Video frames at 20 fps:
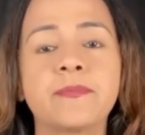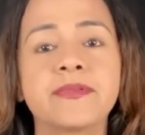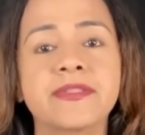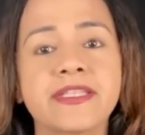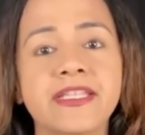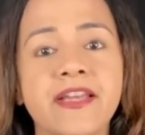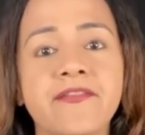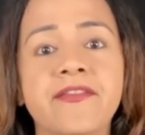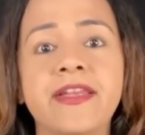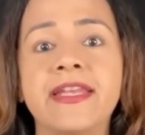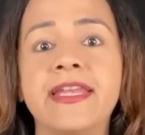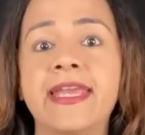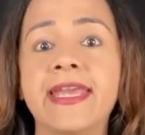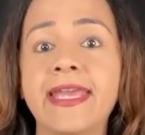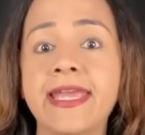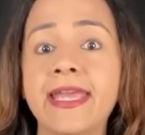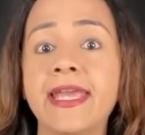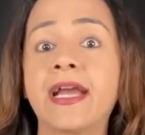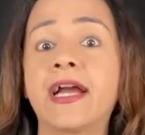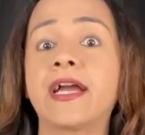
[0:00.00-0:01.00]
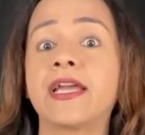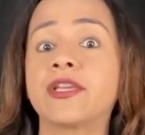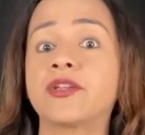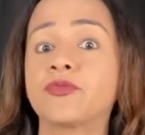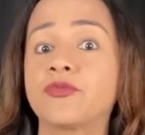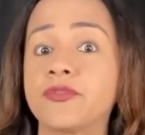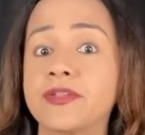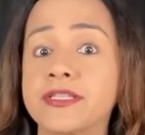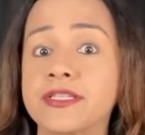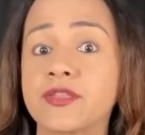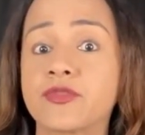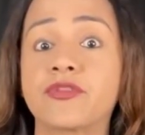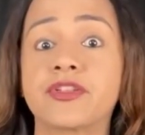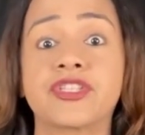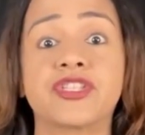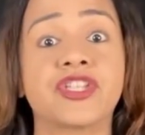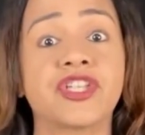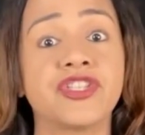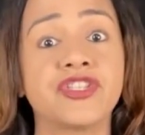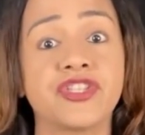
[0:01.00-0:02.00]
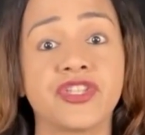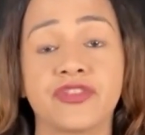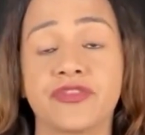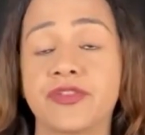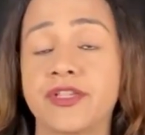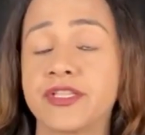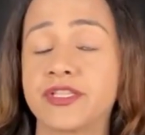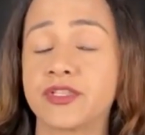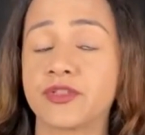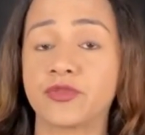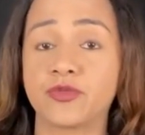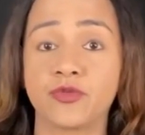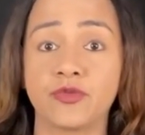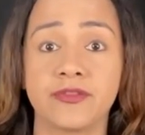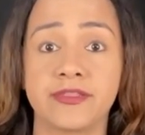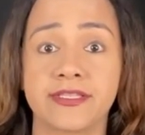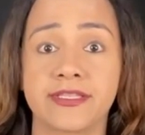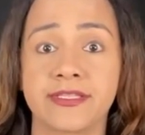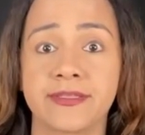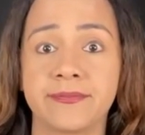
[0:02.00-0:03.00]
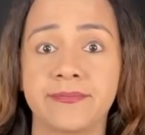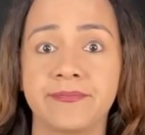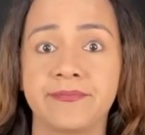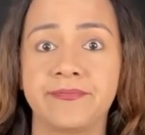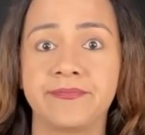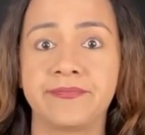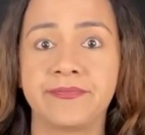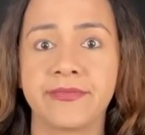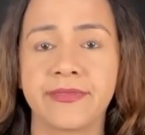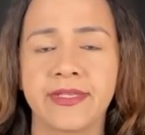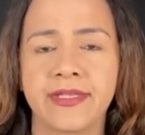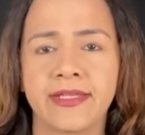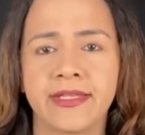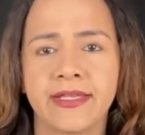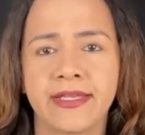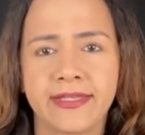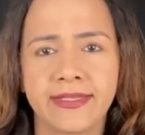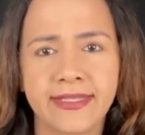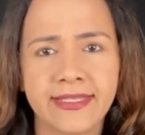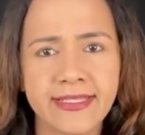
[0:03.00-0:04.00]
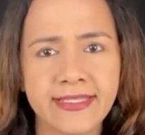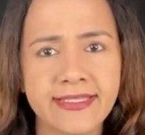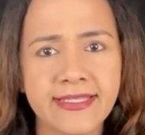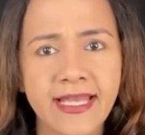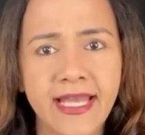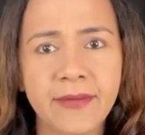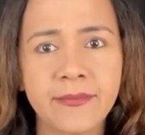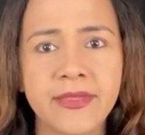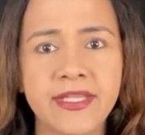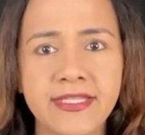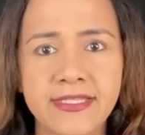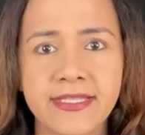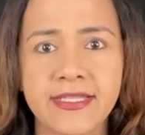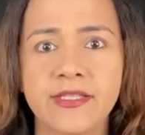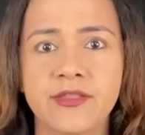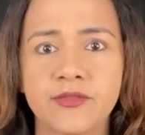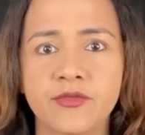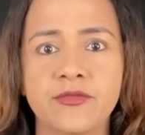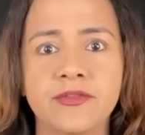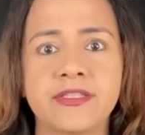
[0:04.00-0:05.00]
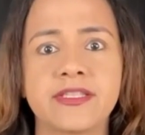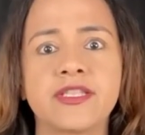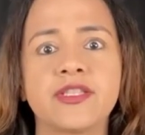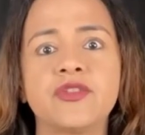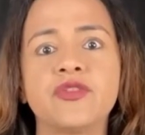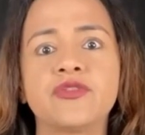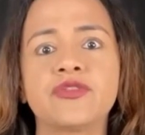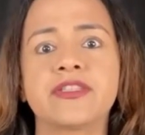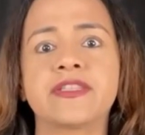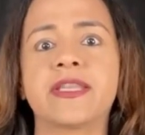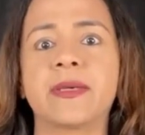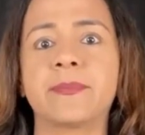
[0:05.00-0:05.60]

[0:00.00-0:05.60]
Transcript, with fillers: 7 AI quiz question generator tools. These amazing tools use the